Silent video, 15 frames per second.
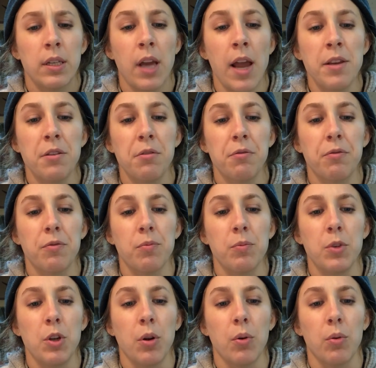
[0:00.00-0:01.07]
kind of,
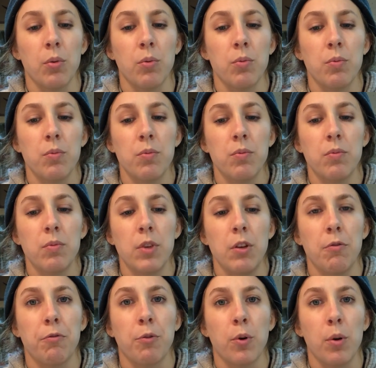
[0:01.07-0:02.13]

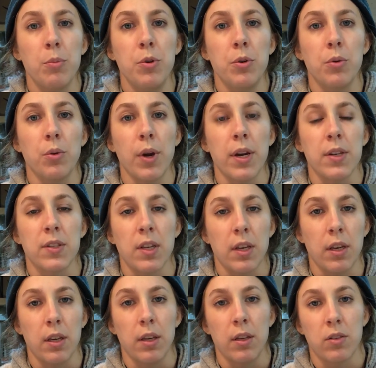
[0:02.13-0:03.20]
inform you as
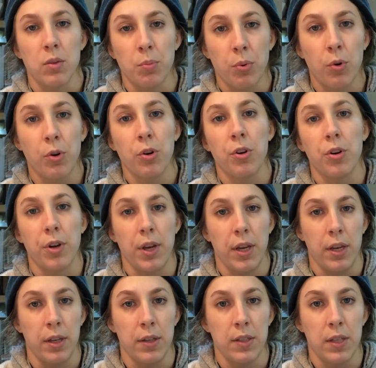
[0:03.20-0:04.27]
a supporter
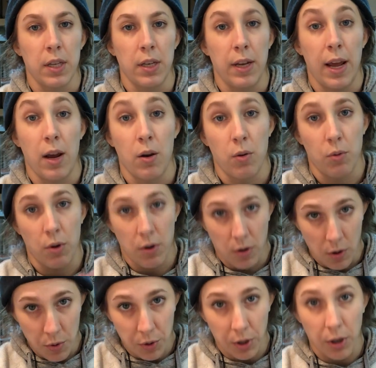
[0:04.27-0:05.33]
and now
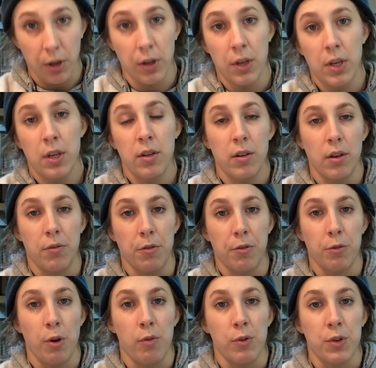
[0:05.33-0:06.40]
owner of a
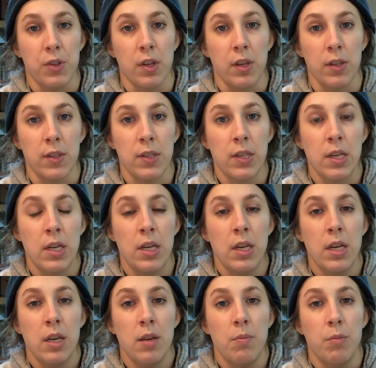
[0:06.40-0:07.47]
Forever Slice
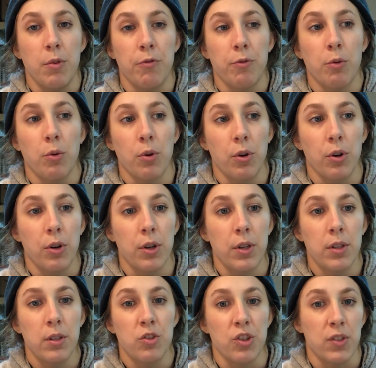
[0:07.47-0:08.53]
before
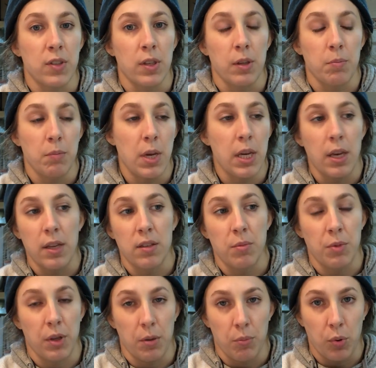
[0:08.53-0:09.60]
just like making
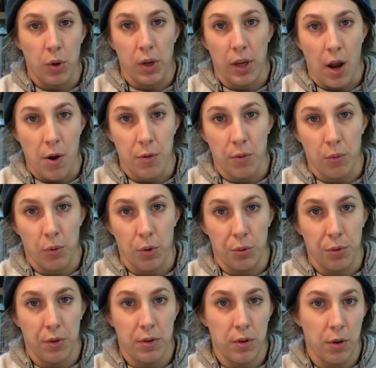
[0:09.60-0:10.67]
something and putting it out in the world
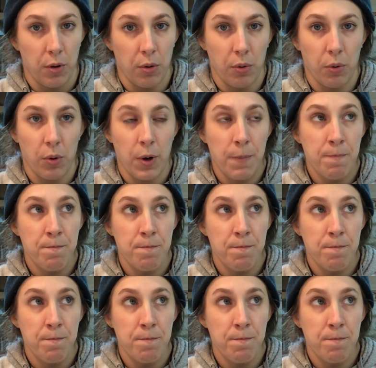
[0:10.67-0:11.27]
with no